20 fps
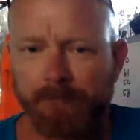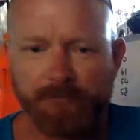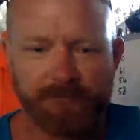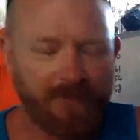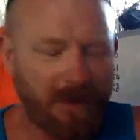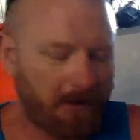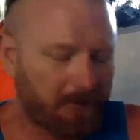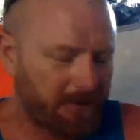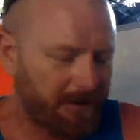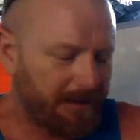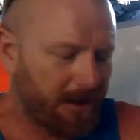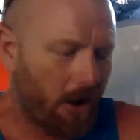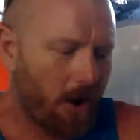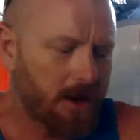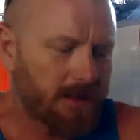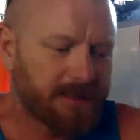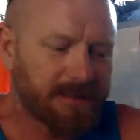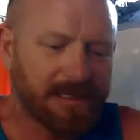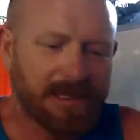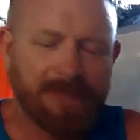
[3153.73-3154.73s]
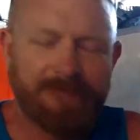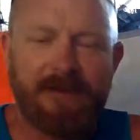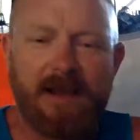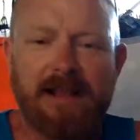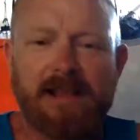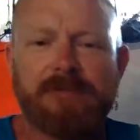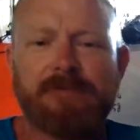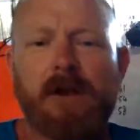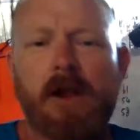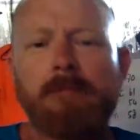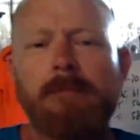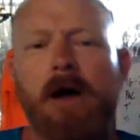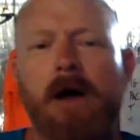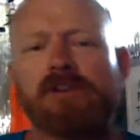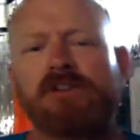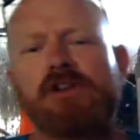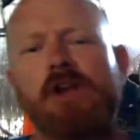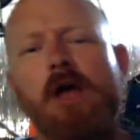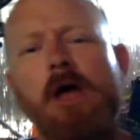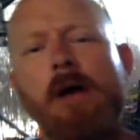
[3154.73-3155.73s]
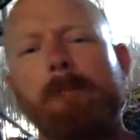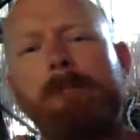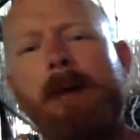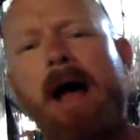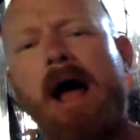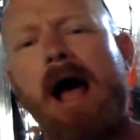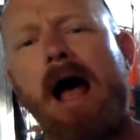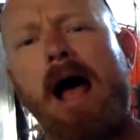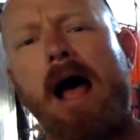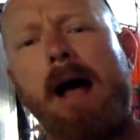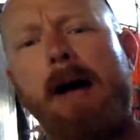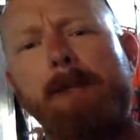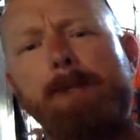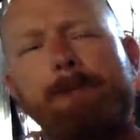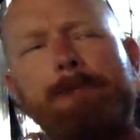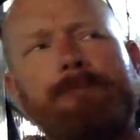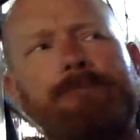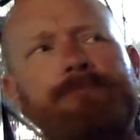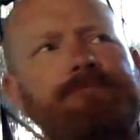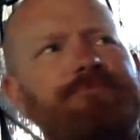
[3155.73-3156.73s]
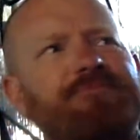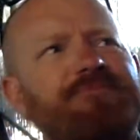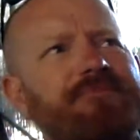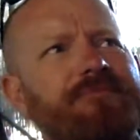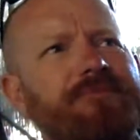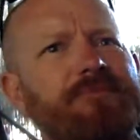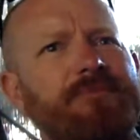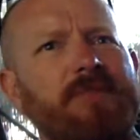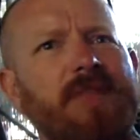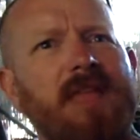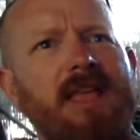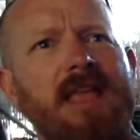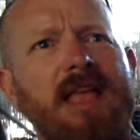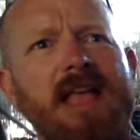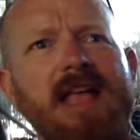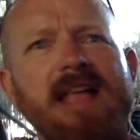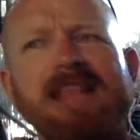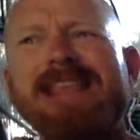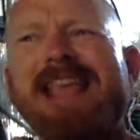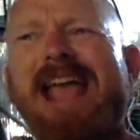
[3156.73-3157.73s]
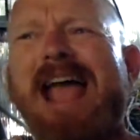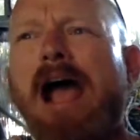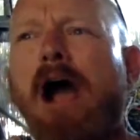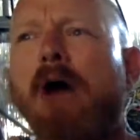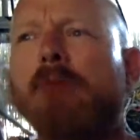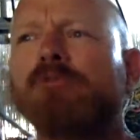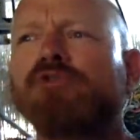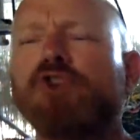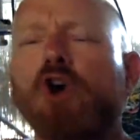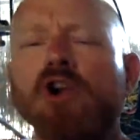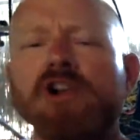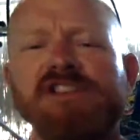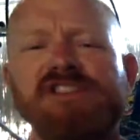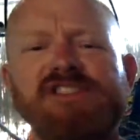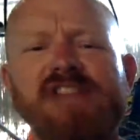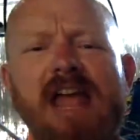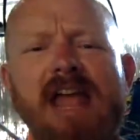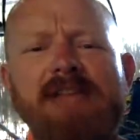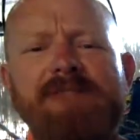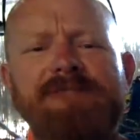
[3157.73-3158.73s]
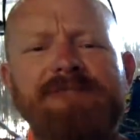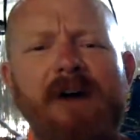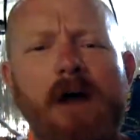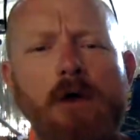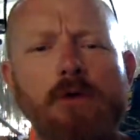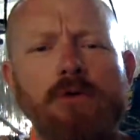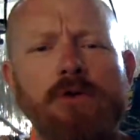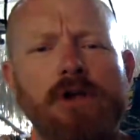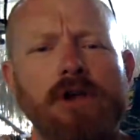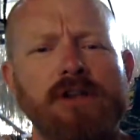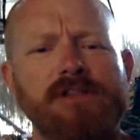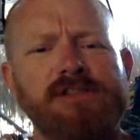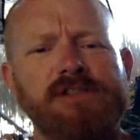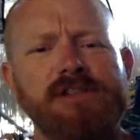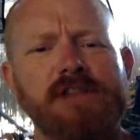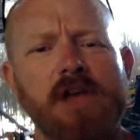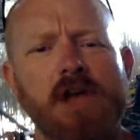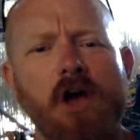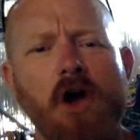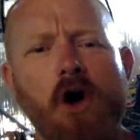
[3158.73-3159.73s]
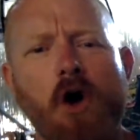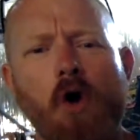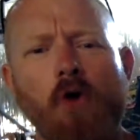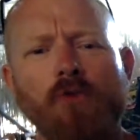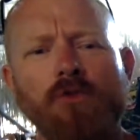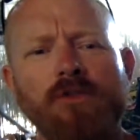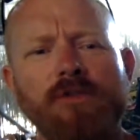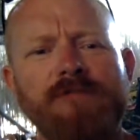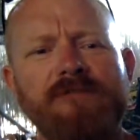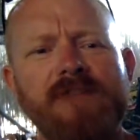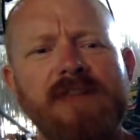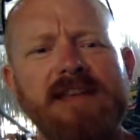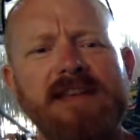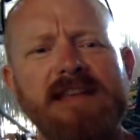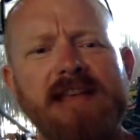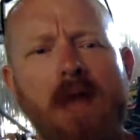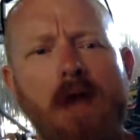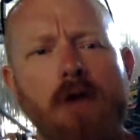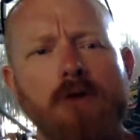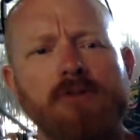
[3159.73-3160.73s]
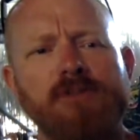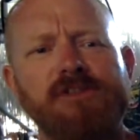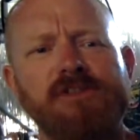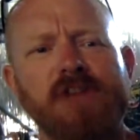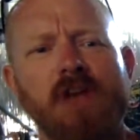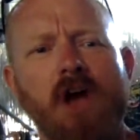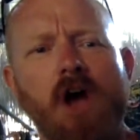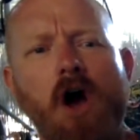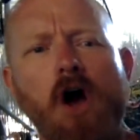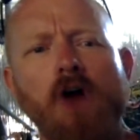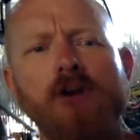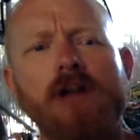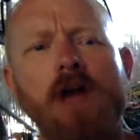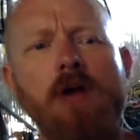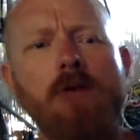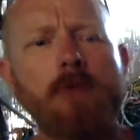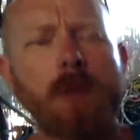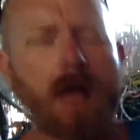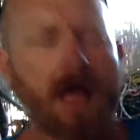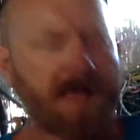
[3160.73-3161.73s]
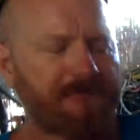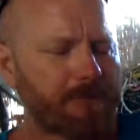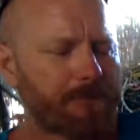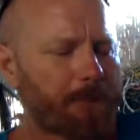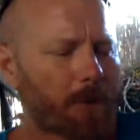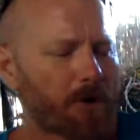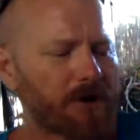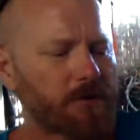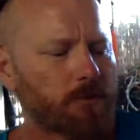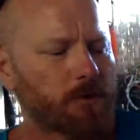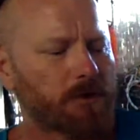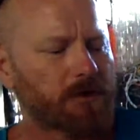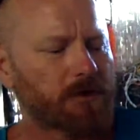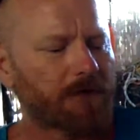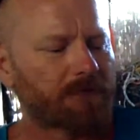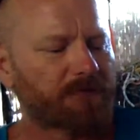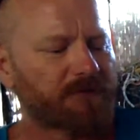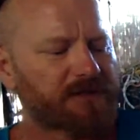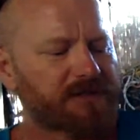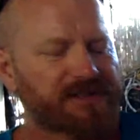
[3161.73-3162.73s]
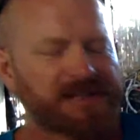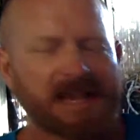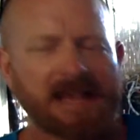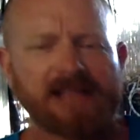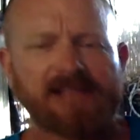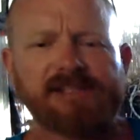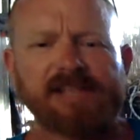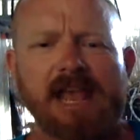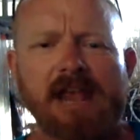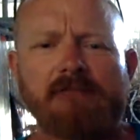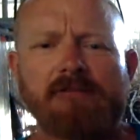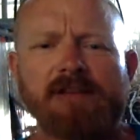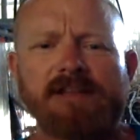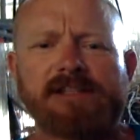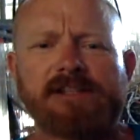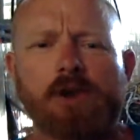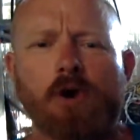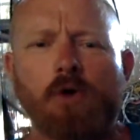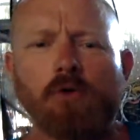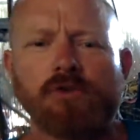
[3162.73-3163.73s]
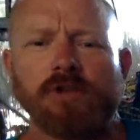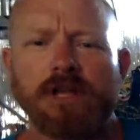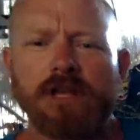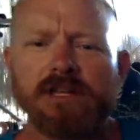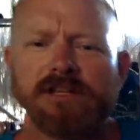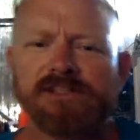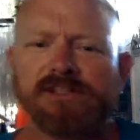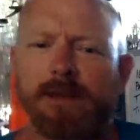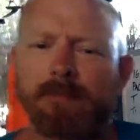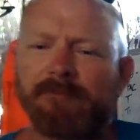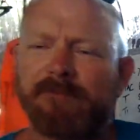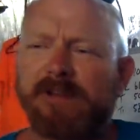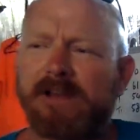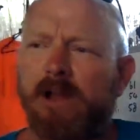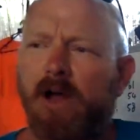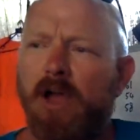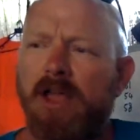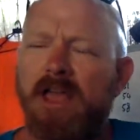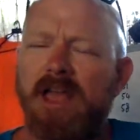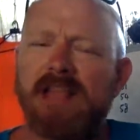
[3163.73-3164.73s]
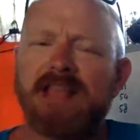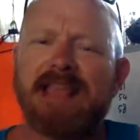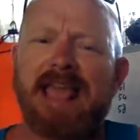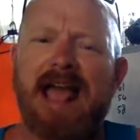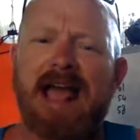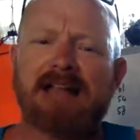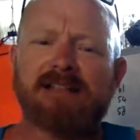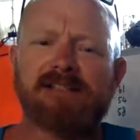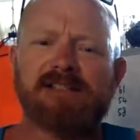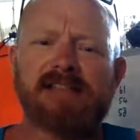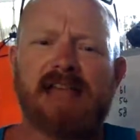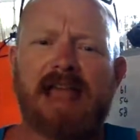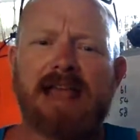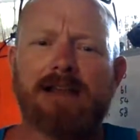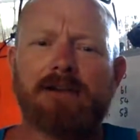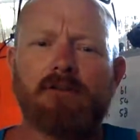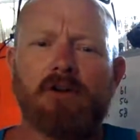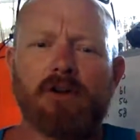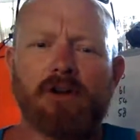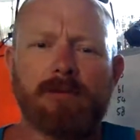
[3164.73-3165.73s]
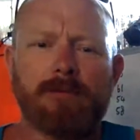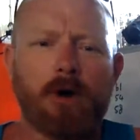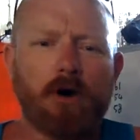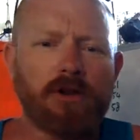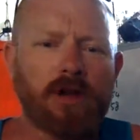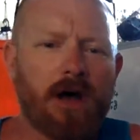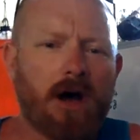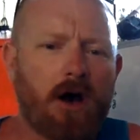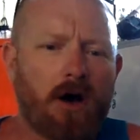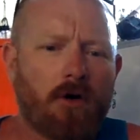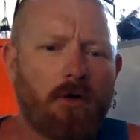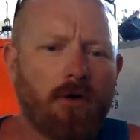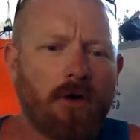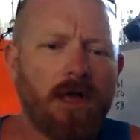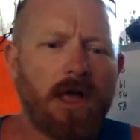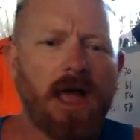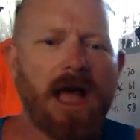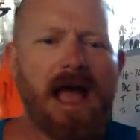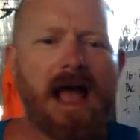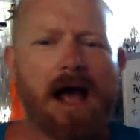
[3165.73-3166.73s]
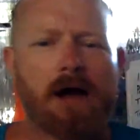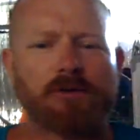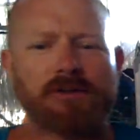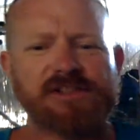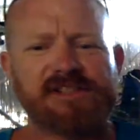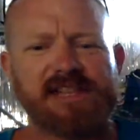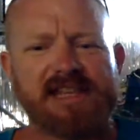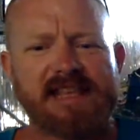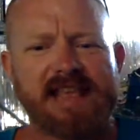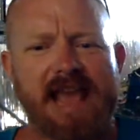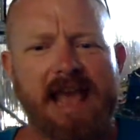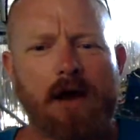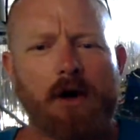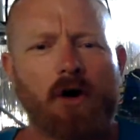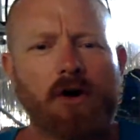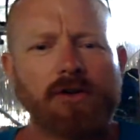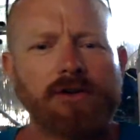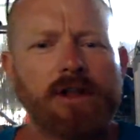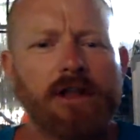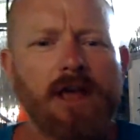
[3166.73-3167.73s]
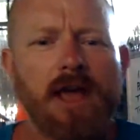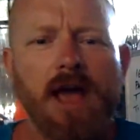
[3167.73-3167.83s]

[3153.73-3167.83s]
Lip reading: very nicely. Thank you very much. But I'm trying to stay focused on the videos. I know everybody would love to see a series called something like Cat Sailor on a Monohull. How does he get on?